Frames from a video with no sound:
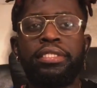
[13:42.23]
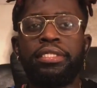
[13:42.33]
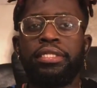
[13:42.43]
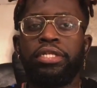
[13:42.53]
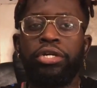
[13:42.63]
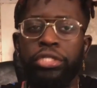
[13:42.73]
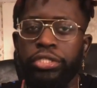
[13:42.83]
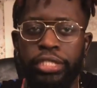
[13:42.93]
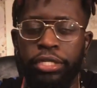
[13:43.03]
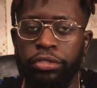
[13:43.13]
curse your
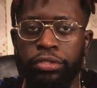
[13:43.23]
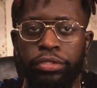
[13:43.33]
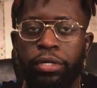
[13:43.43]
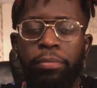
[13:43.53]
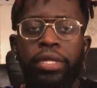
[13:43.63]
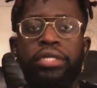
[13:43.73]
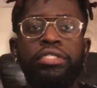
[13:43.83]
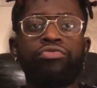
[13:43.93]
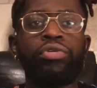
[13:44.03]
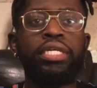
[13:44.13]
children or something. Like you just
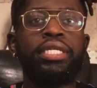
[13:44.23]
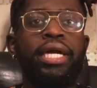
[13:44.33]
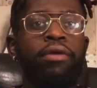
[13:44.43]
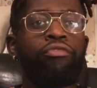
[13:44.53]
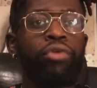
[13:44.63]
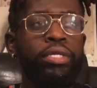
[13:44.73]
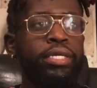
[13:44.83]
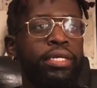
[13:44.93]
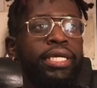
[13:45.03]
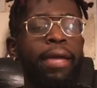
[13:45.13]

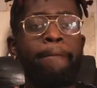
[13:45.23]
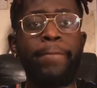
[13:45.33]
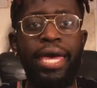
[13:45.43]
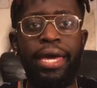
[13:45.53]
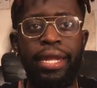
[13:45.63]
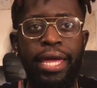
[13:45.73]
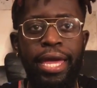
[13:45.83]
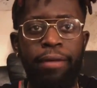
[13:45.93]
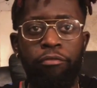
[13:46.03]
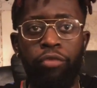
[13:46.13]
really get mad
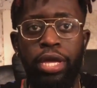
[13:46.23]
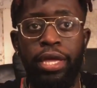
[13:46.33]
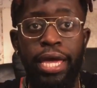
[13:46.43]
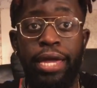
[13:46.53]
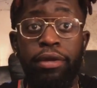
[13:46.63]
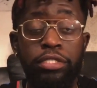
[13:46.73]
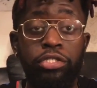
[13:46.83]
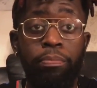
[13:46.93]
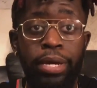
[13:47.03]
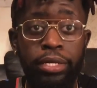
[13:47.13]
at a
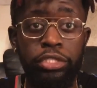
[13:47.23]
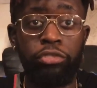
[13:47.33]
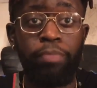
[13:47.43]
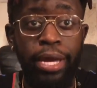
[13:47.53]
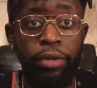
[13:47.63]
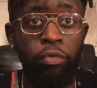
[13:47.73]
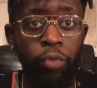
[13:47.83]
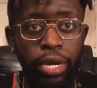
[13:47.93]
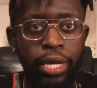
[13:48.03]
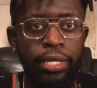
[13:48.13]
tremendous dramatic
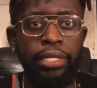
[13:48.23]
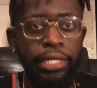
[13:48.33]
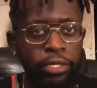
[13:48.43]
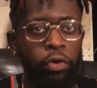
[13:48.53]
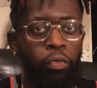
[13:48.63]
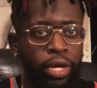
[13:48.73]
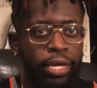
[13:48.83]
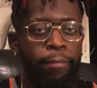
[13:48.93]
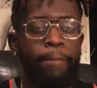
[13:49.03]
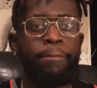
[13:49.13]
way, in a Leo way,
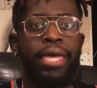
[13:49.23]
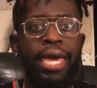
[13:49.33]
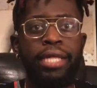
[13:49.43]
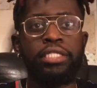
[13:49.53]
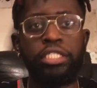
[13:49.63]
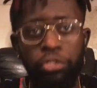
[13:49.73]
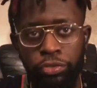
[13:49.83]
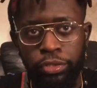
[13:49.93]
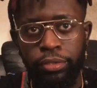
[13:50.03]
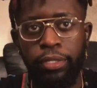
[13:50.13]
at
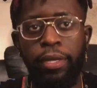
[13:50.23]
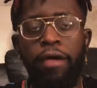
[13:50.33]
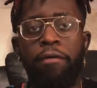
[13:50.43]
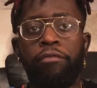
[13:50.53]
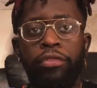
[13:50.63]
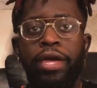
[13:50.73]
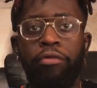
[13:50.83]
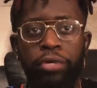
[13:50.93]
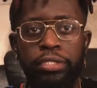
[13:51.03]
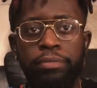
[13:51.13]
children for that
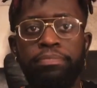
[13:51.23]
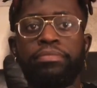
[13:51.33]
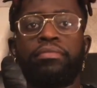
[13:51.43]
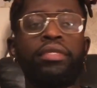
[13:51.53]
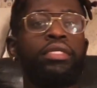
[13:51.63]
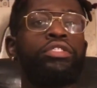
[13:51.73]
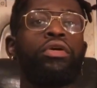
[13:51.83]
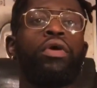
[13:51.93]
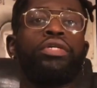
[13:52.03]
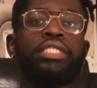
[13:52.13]
reason. So
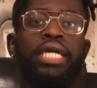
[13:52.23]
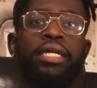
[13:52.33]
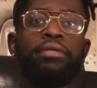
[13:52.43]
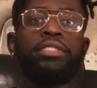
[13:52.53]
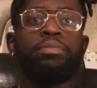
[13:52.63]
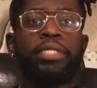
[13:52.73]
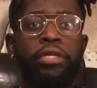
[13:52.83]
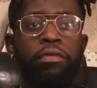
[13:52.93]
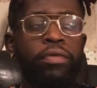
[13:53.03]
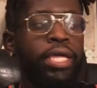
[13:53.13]
understand and just be
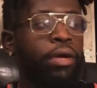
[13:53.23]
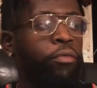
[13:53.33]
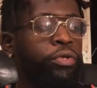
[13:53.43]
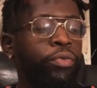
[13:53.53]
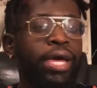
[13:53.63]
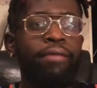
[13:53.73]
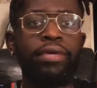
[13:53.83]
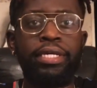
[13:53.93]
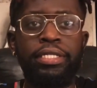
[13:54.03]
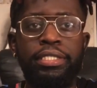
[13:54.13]
careful that when you have
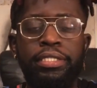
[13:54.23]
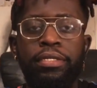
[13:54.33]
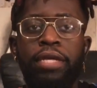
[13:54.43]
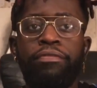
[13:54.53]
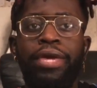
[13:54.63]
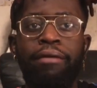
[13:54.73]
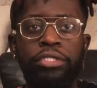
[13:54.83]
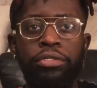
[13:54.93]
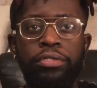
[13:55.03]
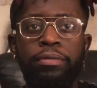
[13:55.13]
kids, if you have
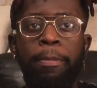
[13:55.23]
children,